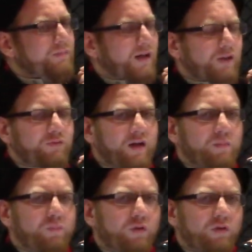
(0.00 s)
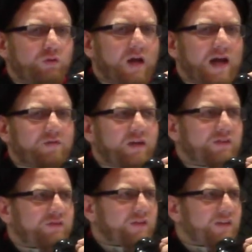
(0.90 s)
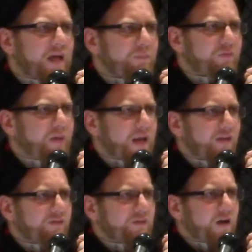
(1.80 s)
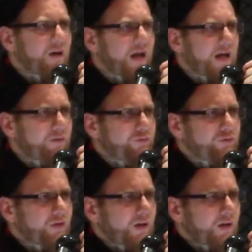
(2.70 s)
it is very important to have a certain type of balance in our lives.